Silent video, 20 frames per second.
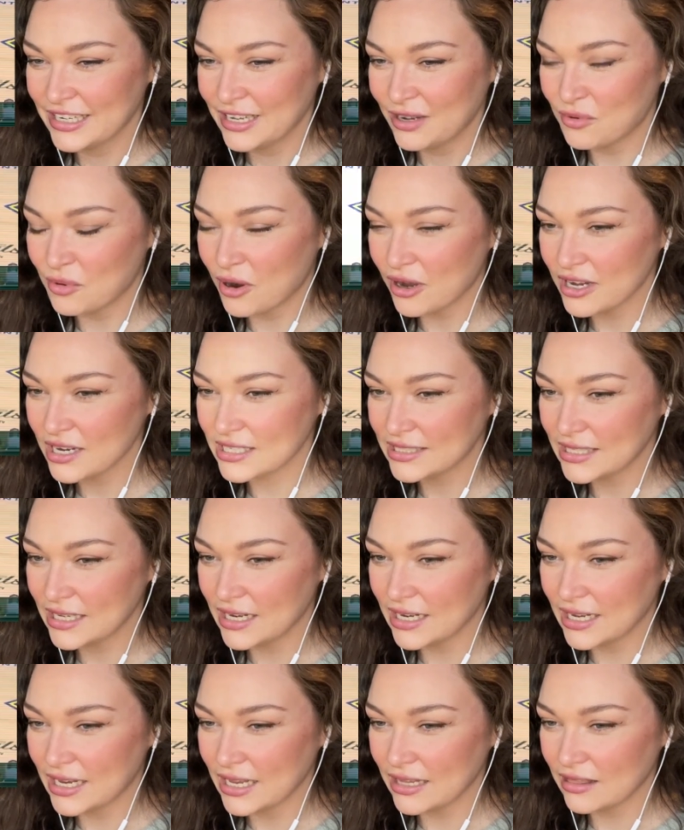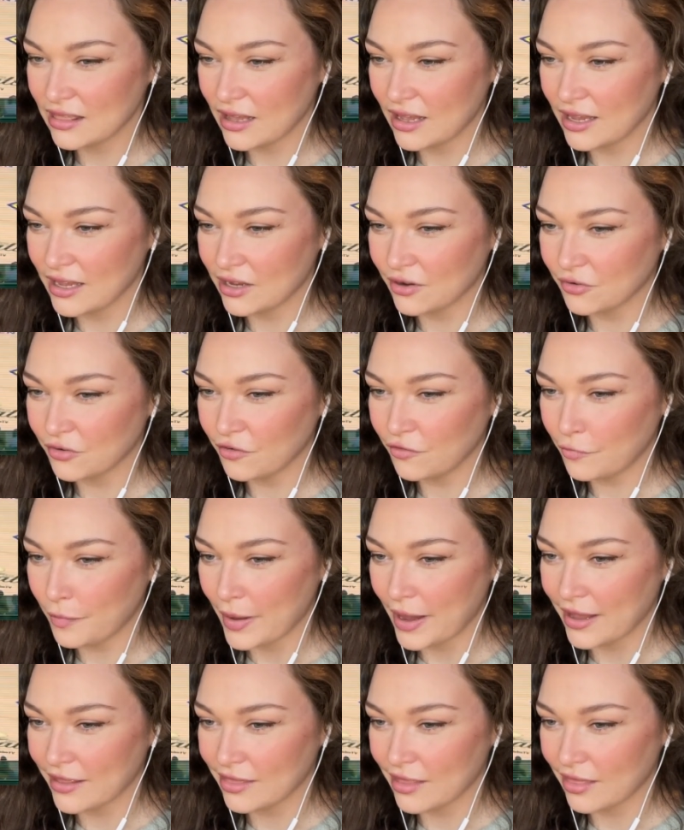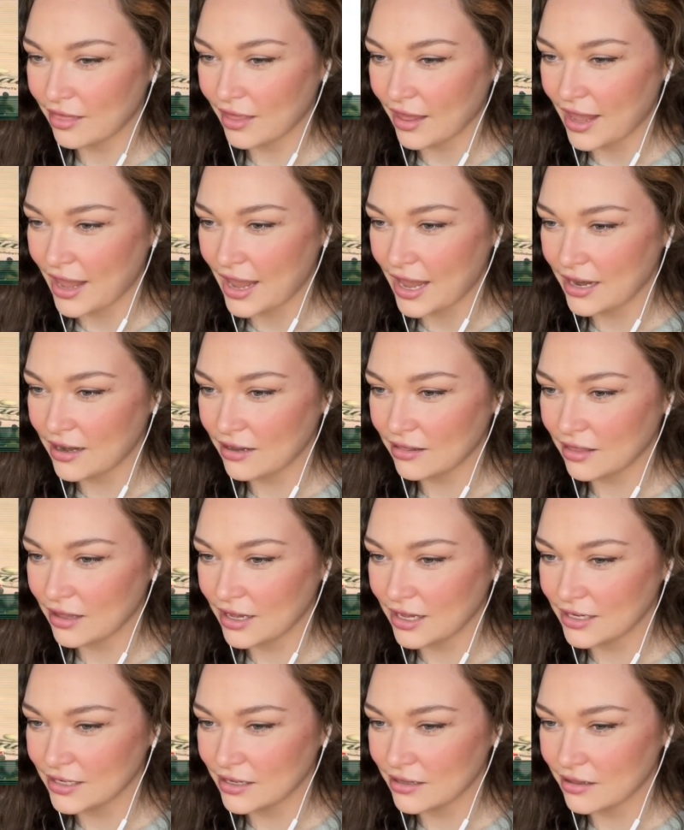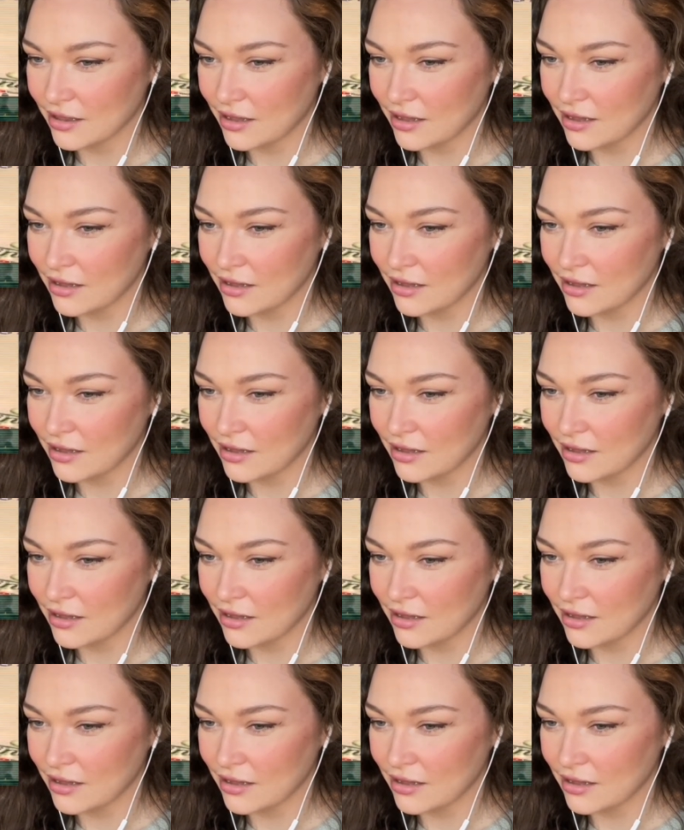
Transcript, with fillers: Warriors need to get their groove back that they had at the end of the